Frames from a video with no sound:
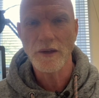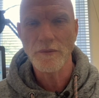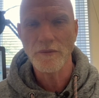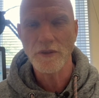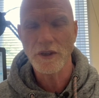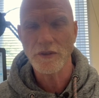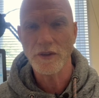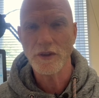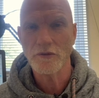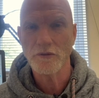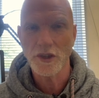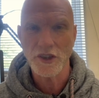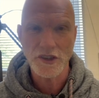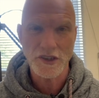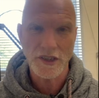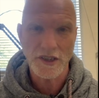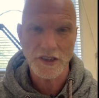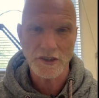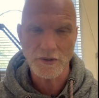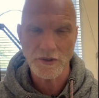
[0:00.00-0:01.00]
if it
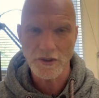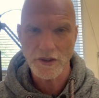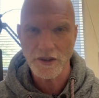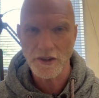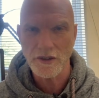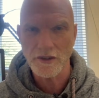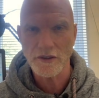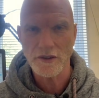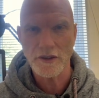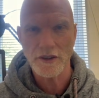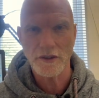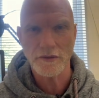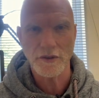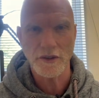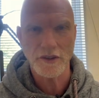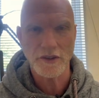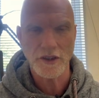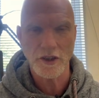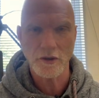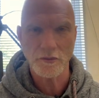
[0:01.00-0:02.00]
resonates with you, if
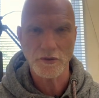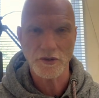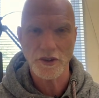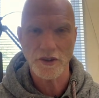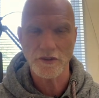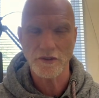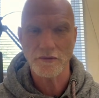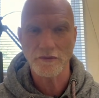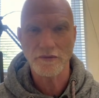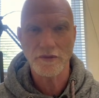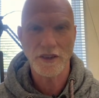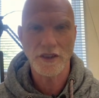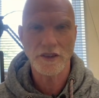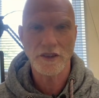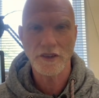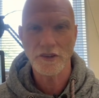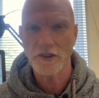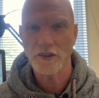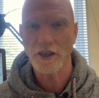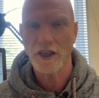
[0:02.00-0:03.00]
it's helped you,
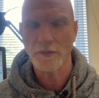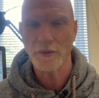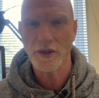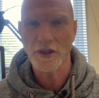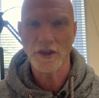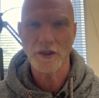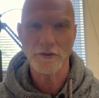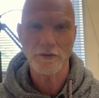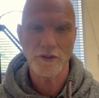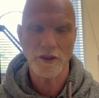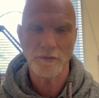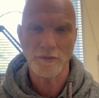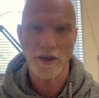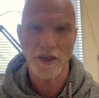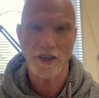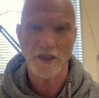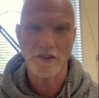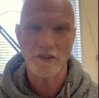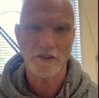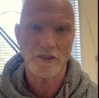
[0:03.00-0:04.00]
then do let me know.
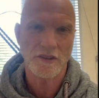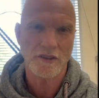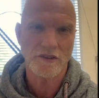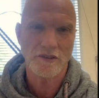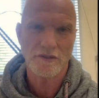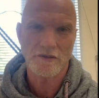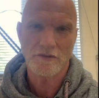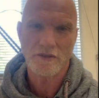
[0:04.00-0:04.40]
Feedback is